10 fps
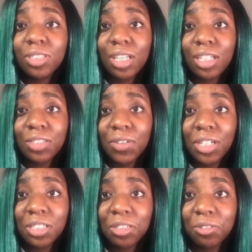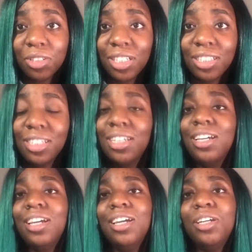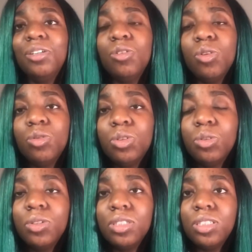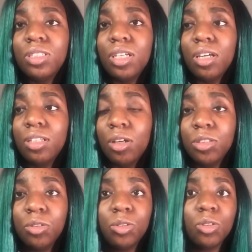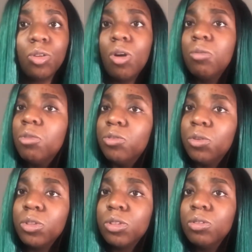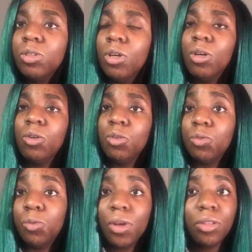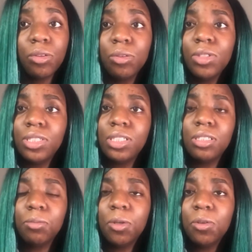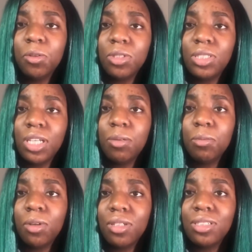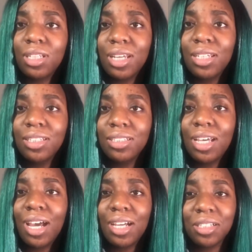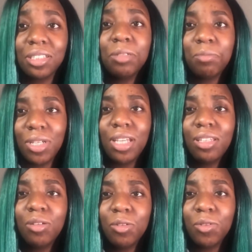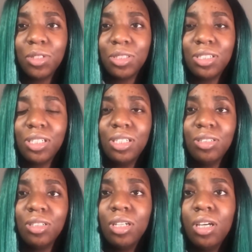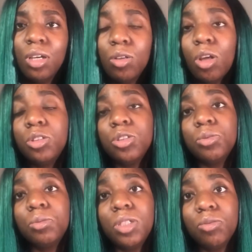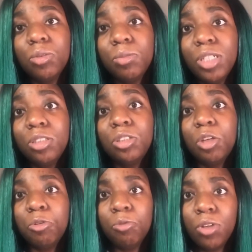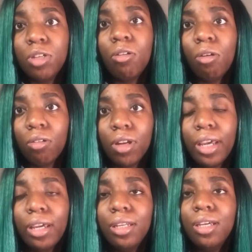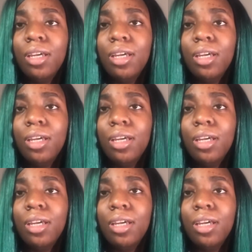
satisfaction rate. You know, there are students long before you who've went through the system, understand what it's like to actually be at the university, and not just from the information that you read online.